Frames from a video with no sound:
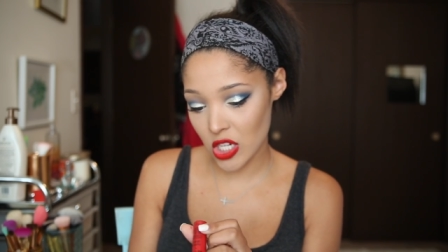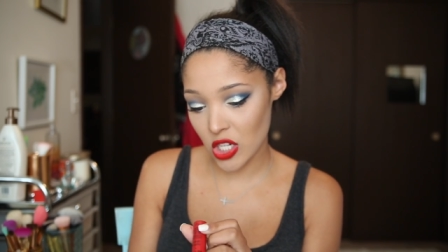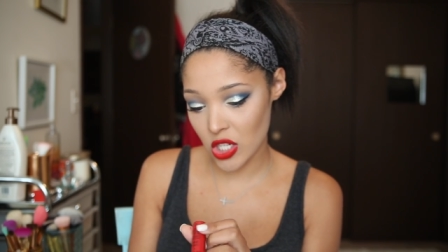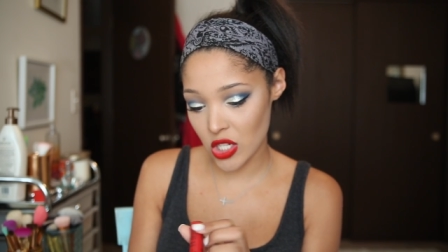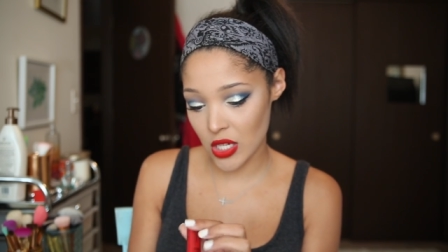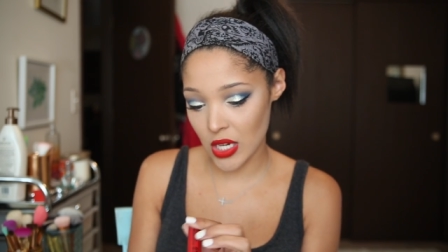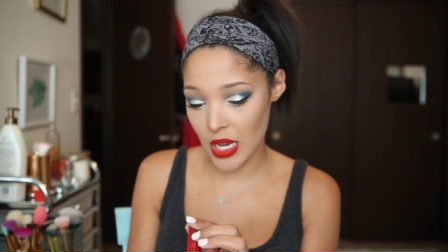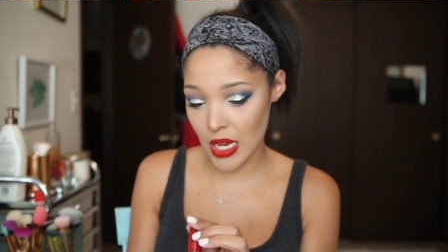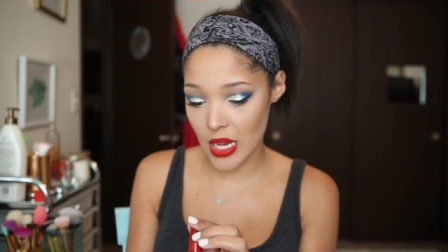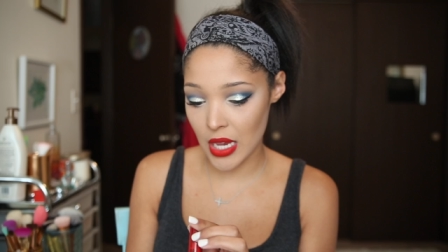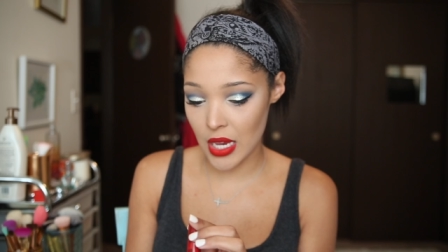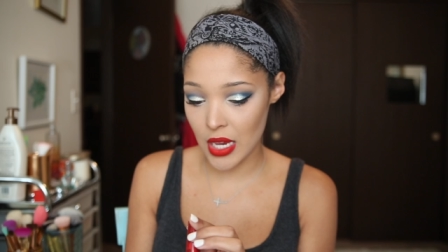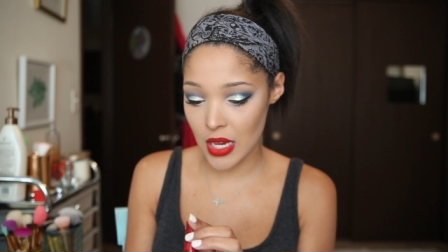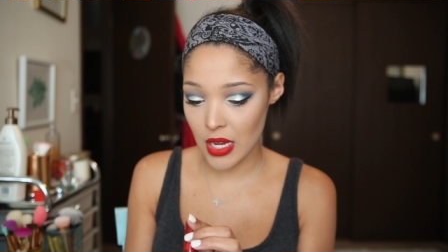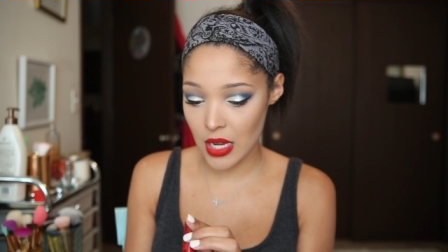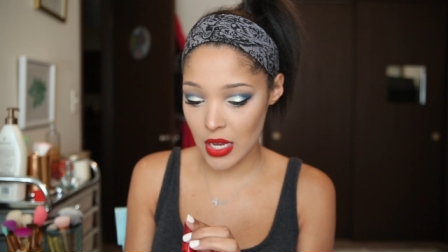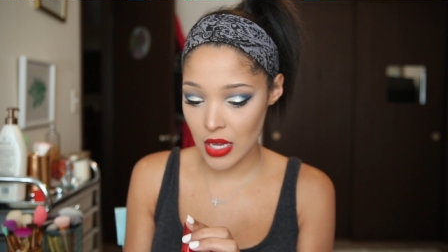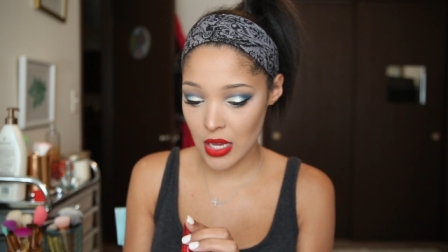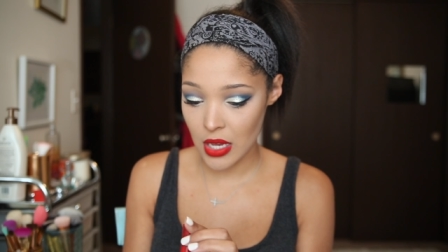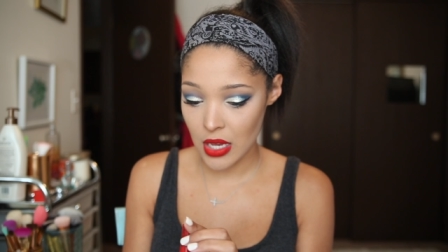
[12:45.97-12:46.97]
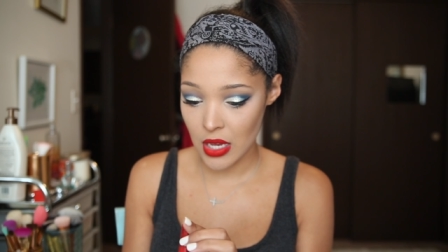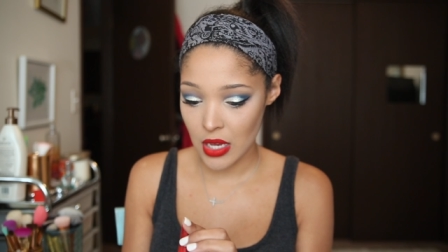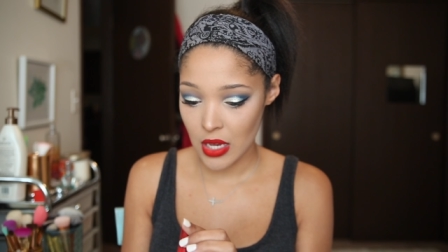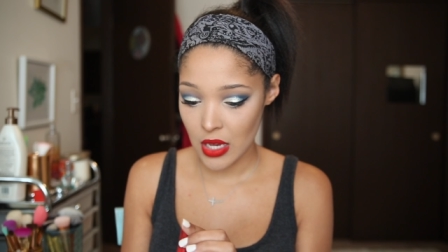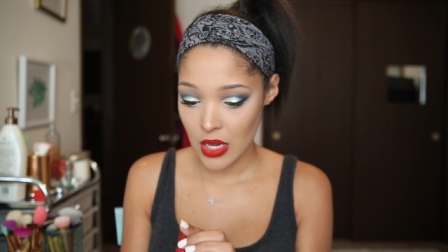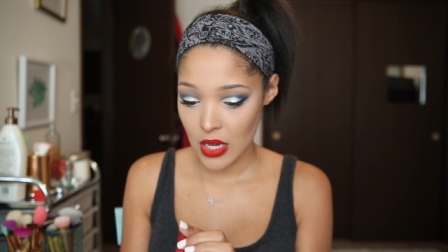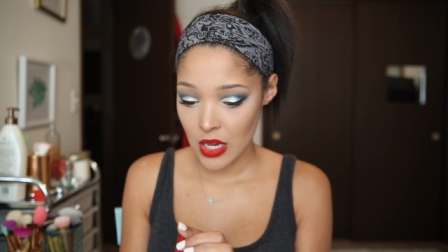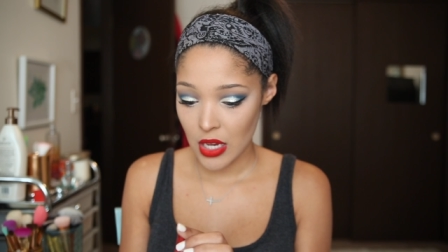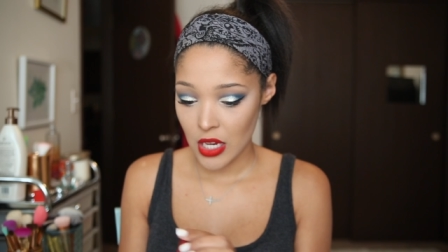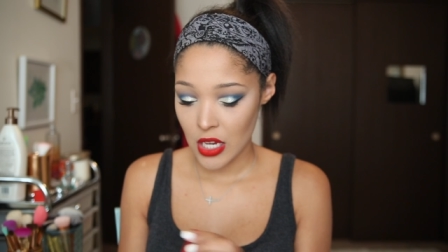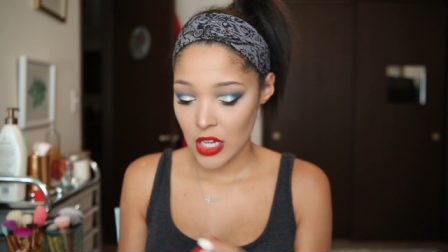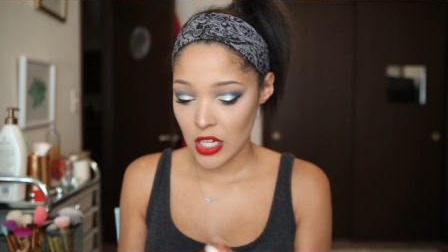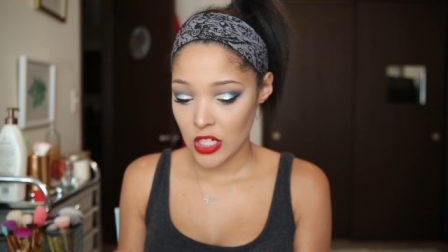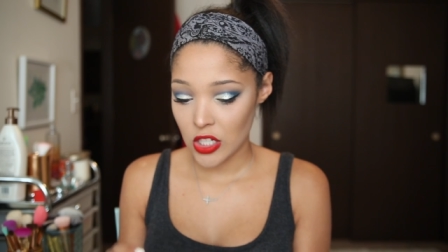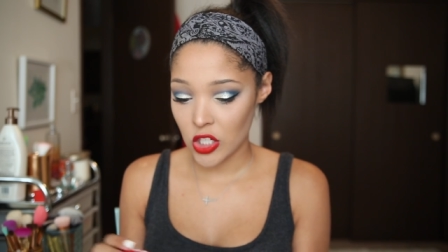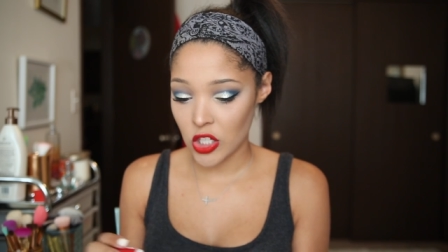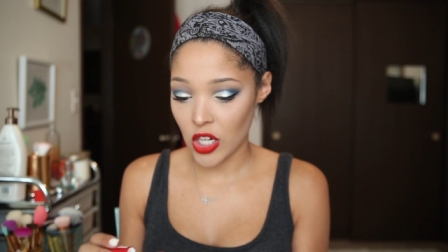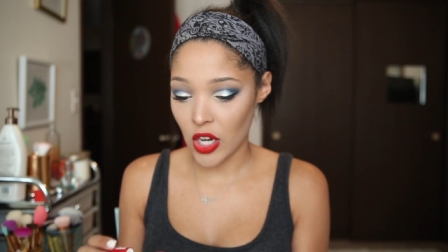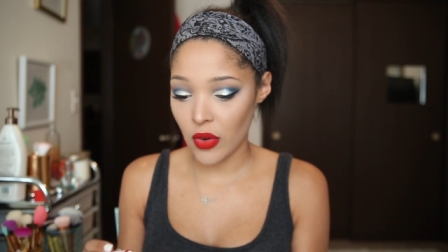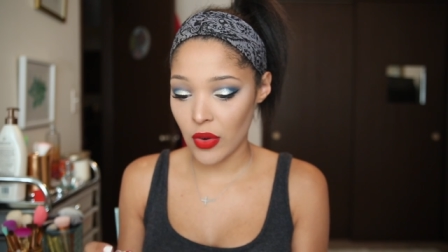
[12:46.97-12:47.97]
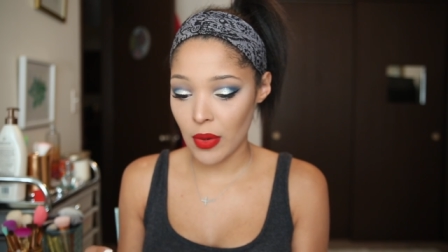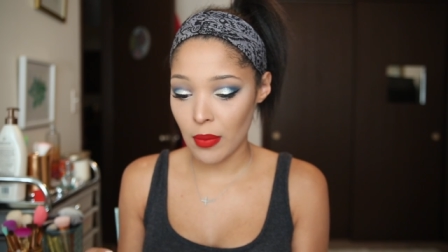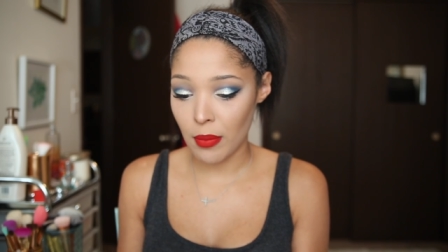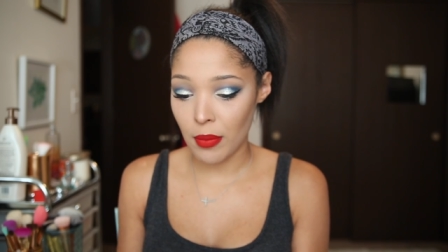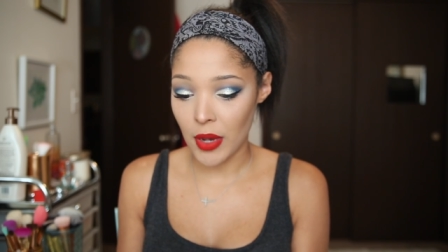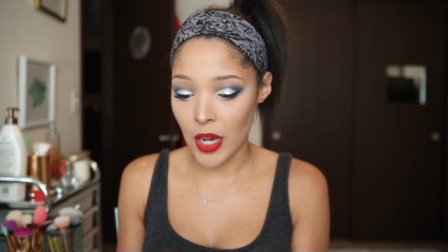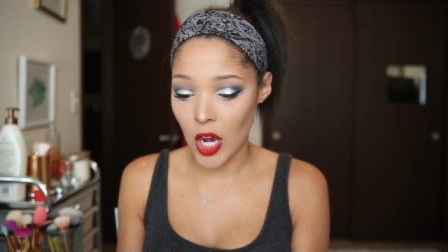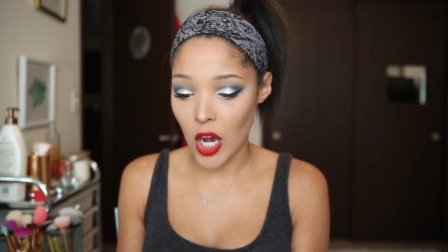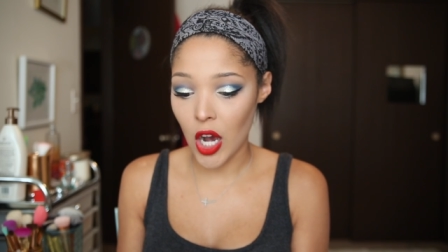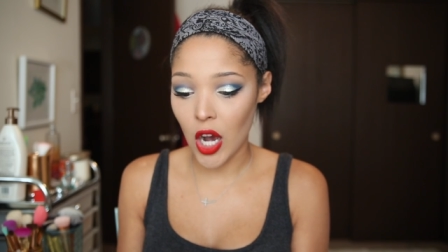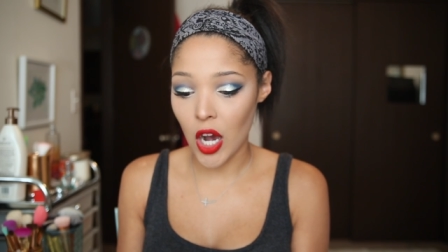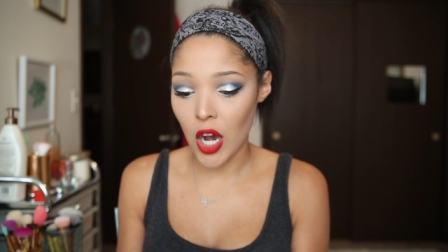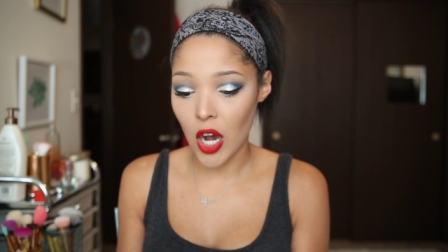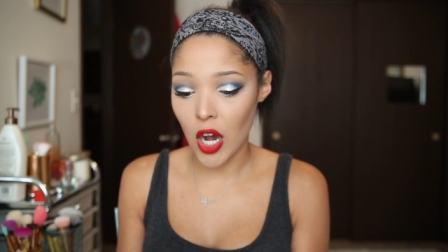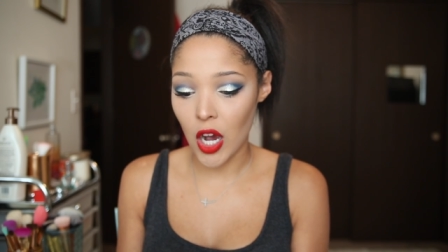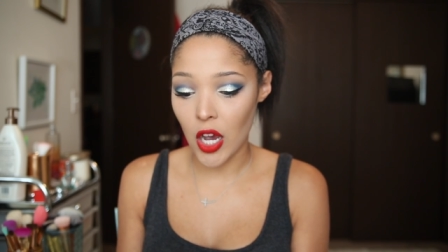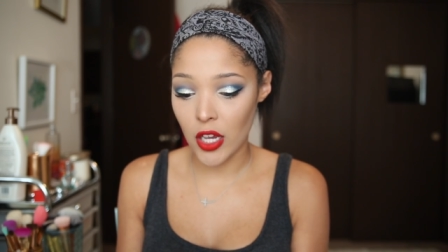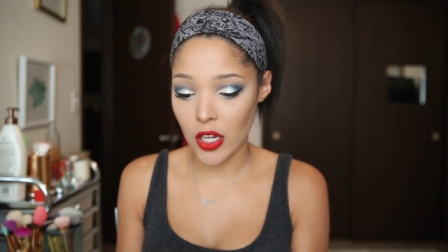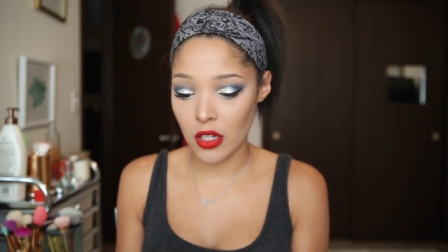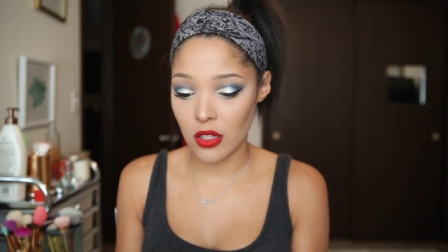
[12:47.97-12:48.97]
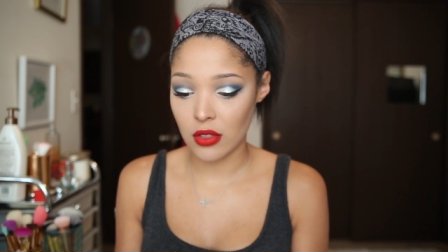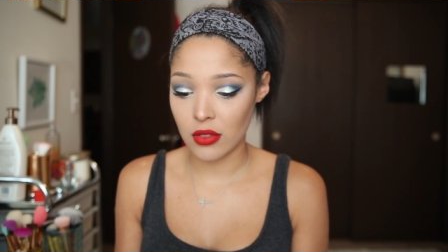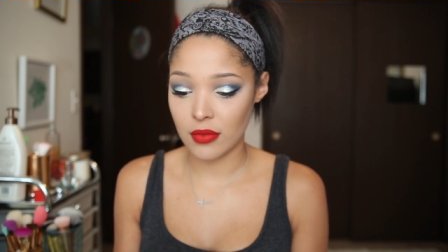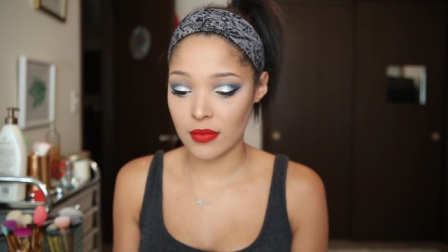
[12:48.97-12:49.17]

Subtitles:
shade Cherry Pie.